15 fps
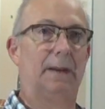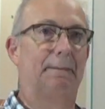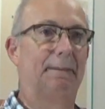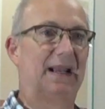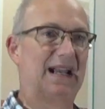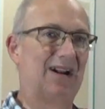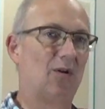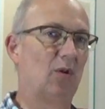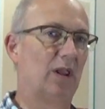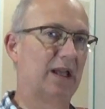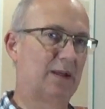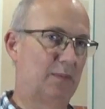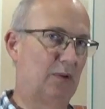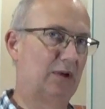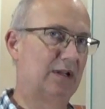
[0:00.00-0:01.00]
but I don't
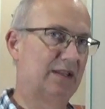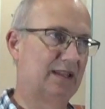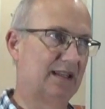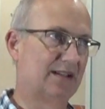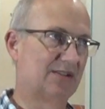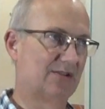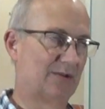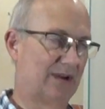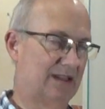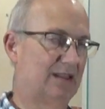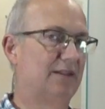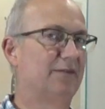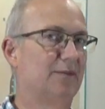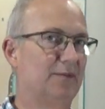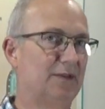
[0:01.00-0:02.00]
like putting things
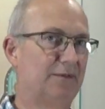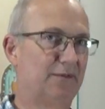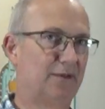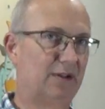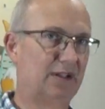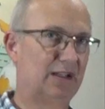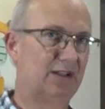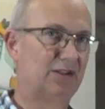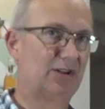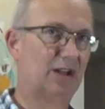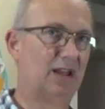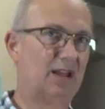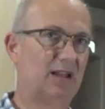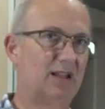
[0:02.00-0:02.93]
directly from the fridge